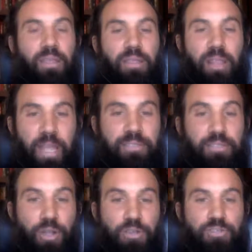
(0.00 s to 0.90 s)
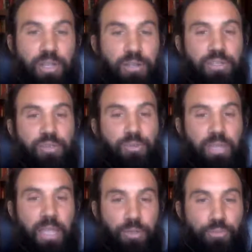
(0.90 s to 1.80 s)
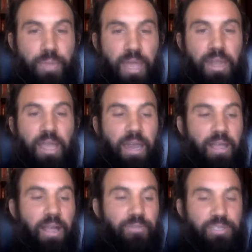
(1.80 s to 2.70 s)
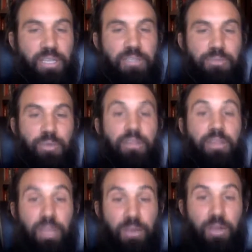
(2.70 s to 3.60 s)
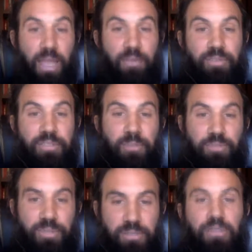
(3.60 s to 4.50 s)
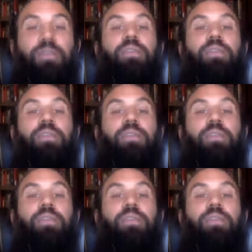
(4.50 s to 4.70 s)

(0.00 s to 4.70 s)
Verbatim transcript: The last dog trainer do you, that you met and had a conversation with, did they already have assumptions?